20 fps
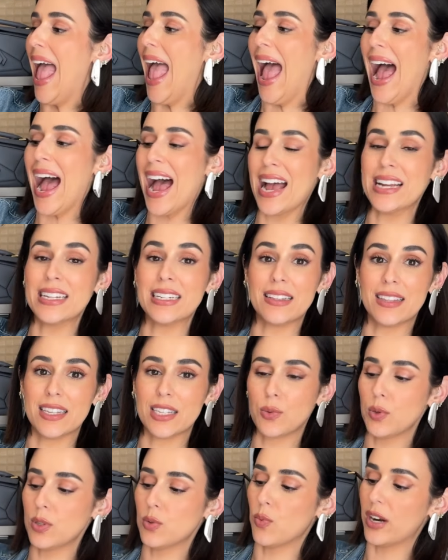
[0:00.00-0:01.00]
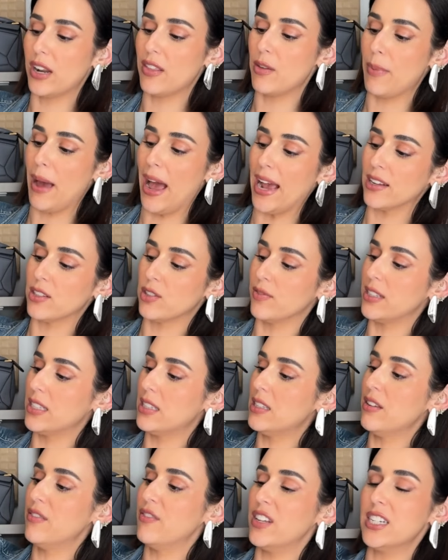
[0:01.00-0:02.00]
And this was one of the bags. So this is
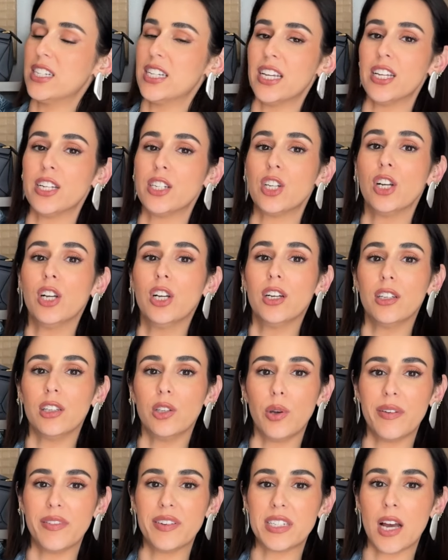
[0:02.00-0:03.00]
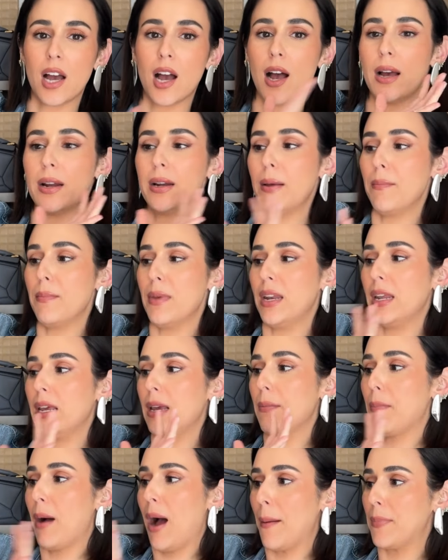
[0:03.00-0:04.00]
a vintage Louis Vuitton mini
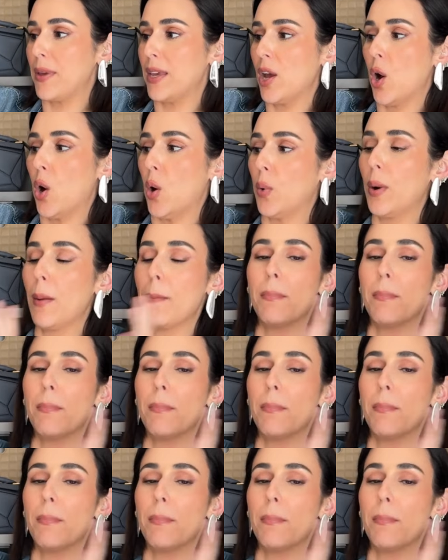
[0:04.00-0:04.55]
papillon,